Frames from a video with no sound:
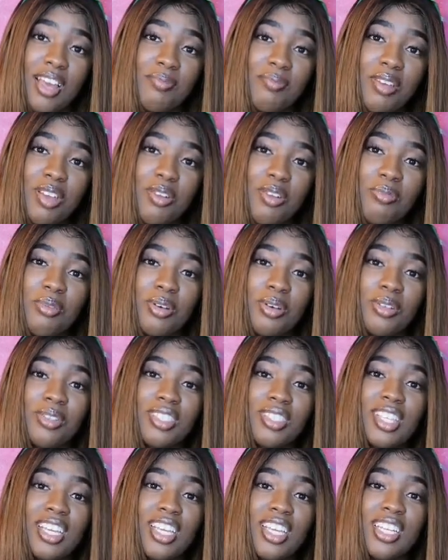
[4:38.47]
I made a
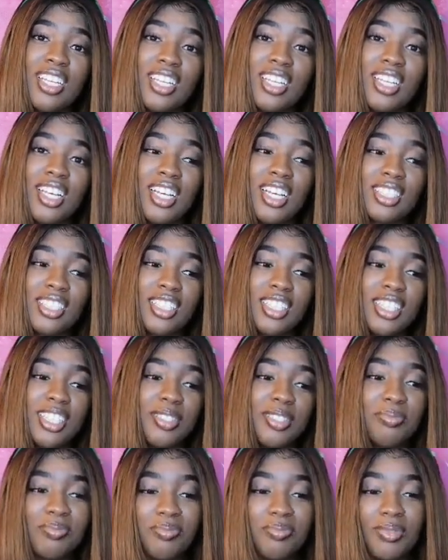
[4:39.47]
post and then I
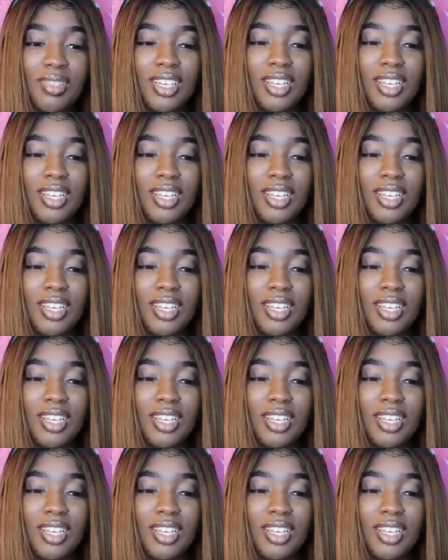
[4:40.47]
said,